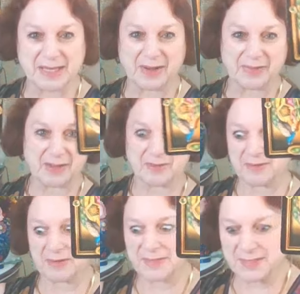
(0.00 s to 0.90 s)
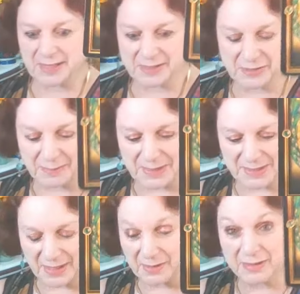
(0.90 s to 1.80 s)
and all the other grifts that Trump has
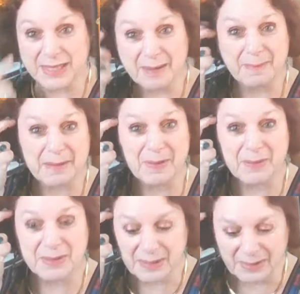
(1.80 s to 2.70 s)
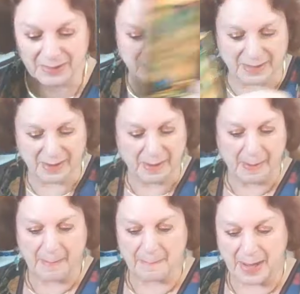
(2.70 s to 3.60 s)
done. You'd think people would learn,
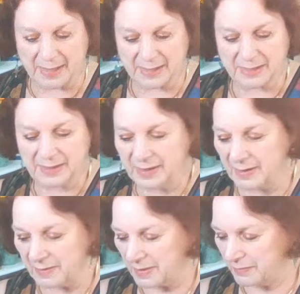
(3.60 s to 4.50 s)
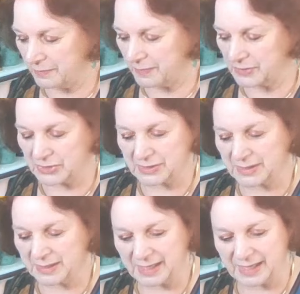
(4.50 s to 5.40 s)
but no,
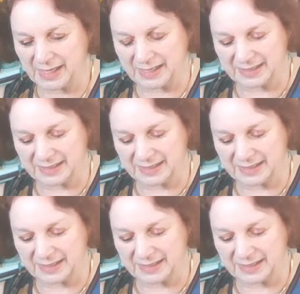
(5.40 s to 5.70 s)
unfortunately.